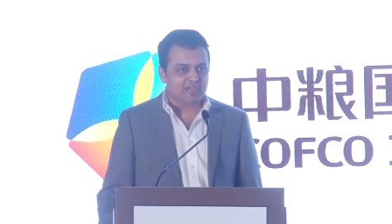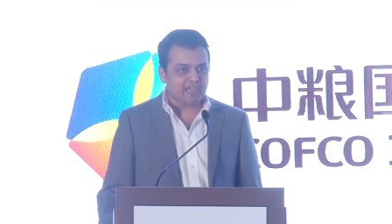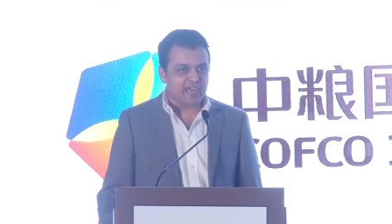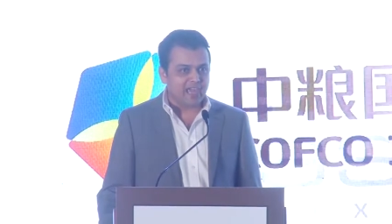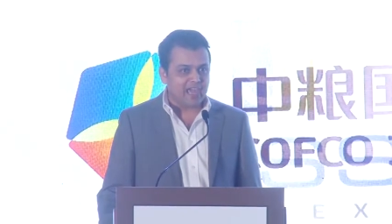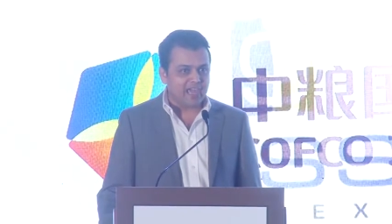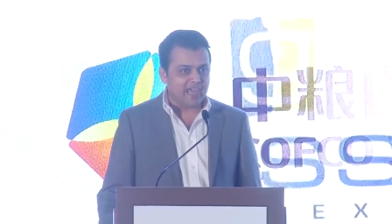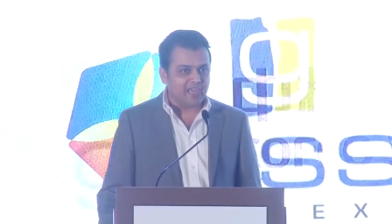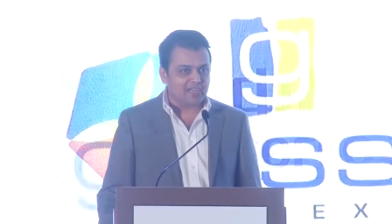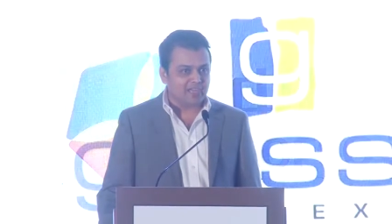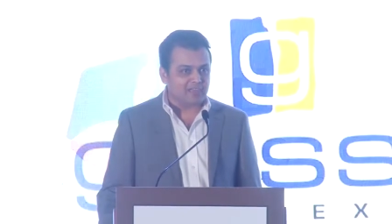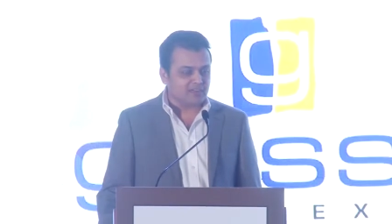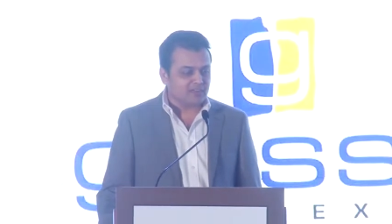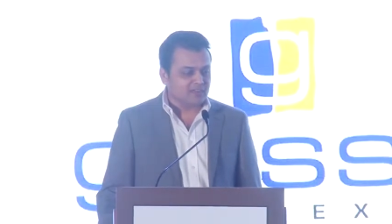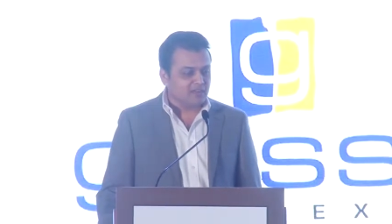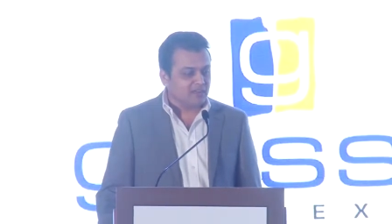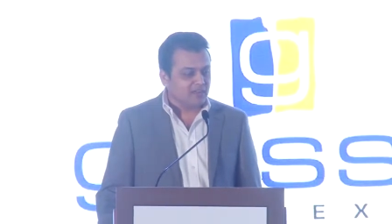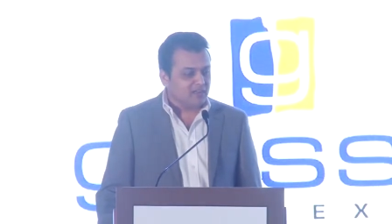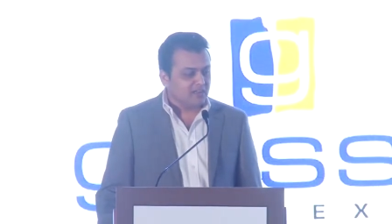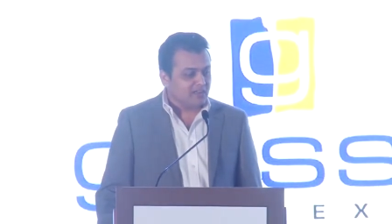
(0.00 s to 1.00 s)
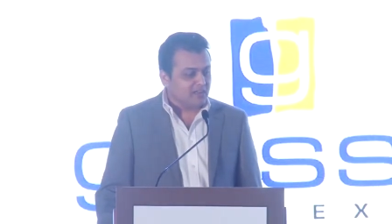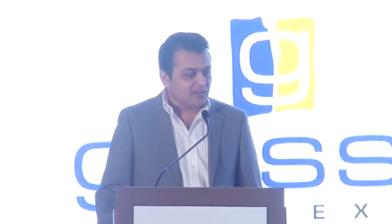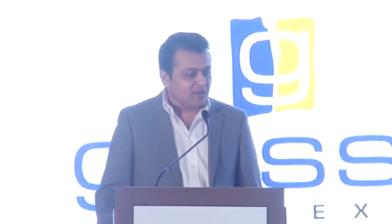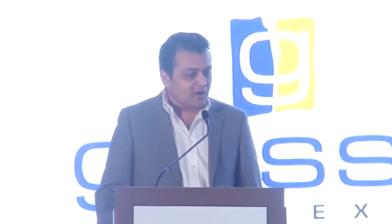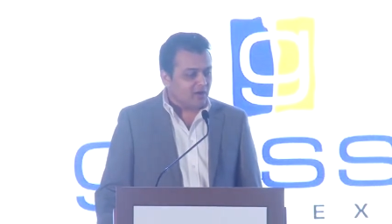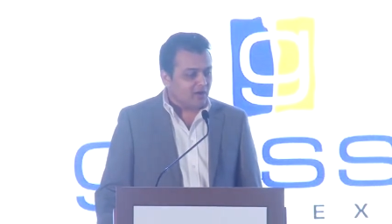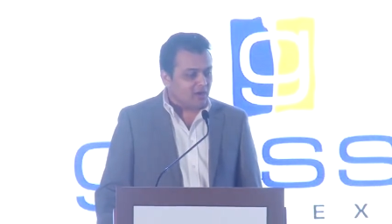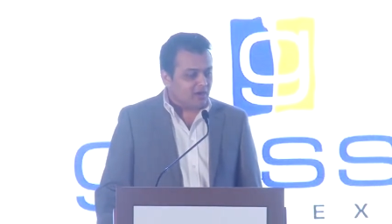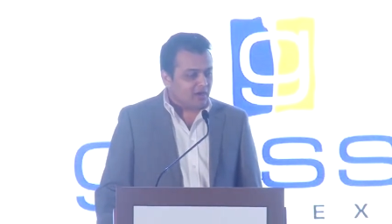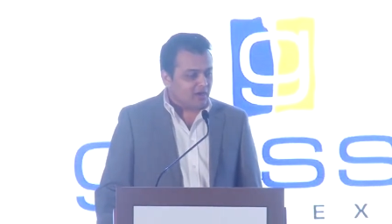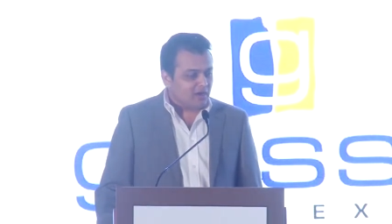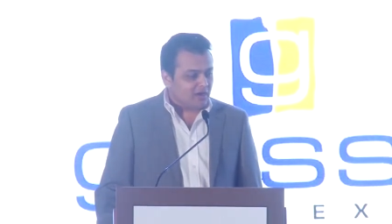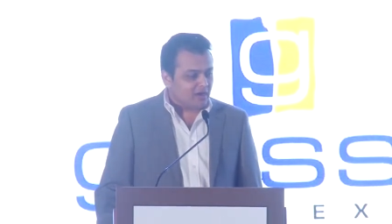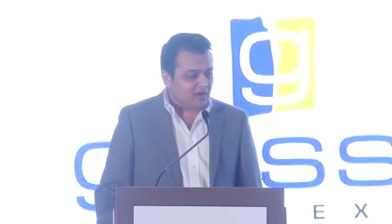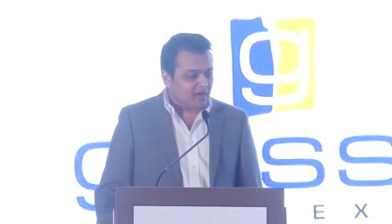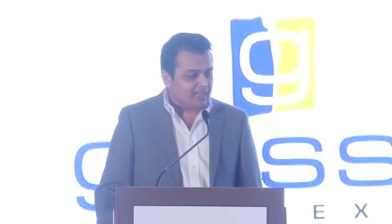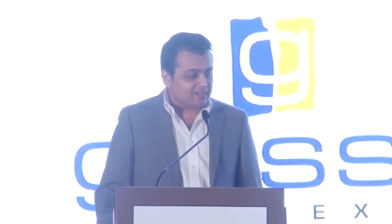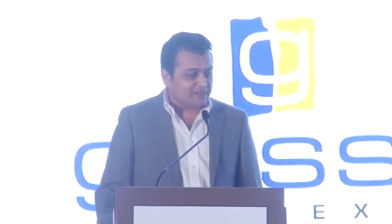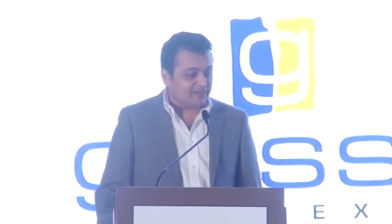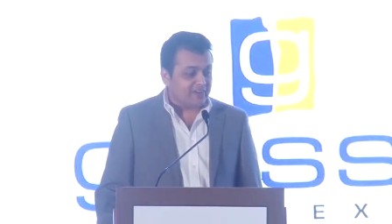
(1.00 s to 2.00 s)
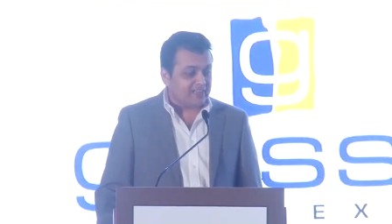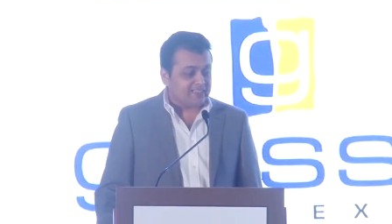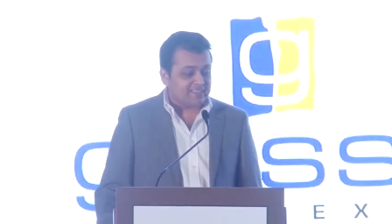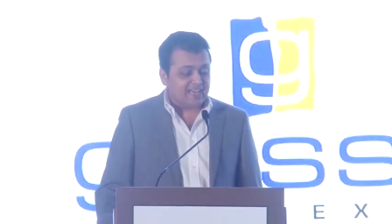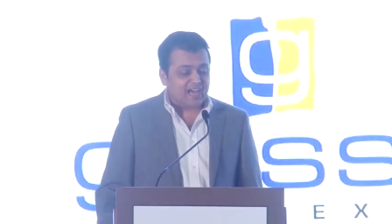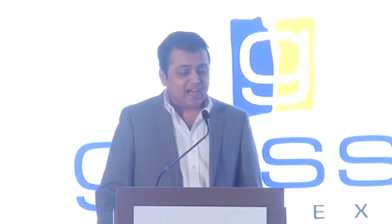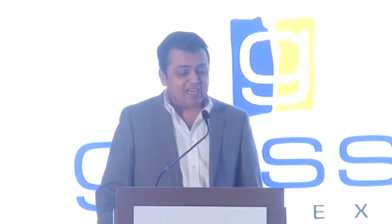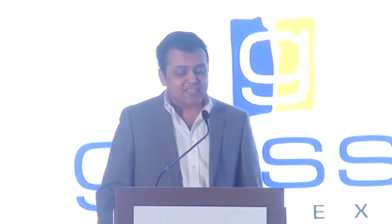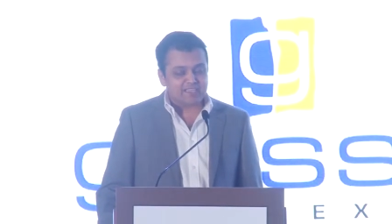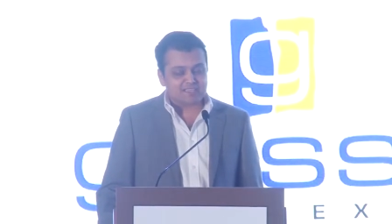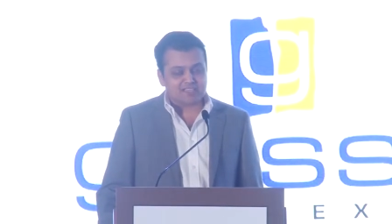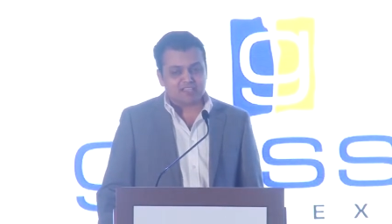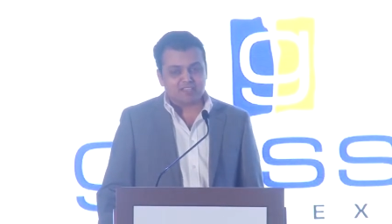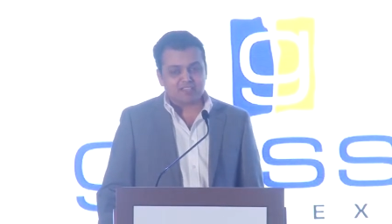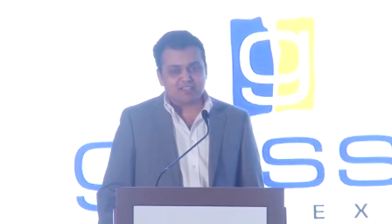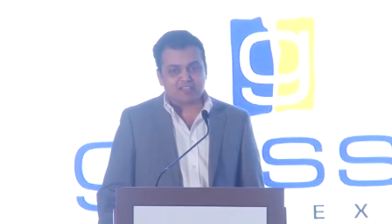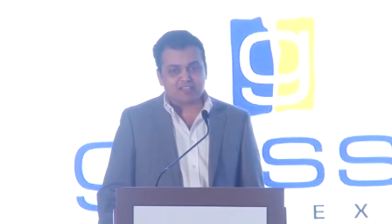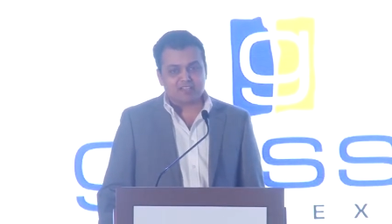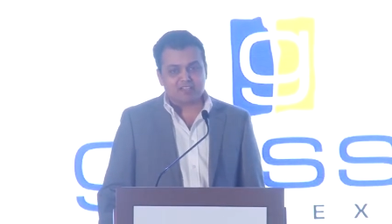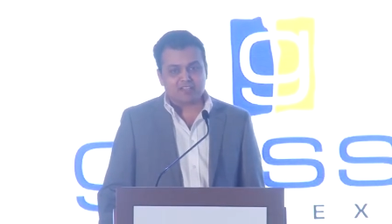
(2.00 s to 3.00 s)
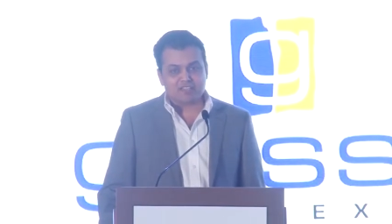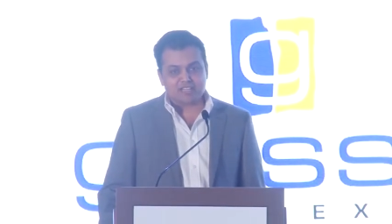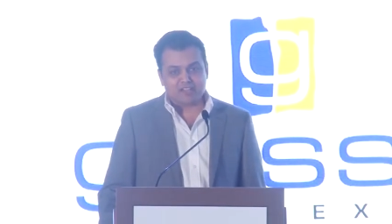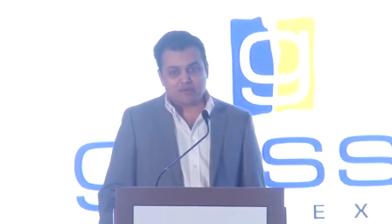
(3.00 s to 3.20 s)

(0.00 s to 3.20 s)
And as far as yarn is concerned,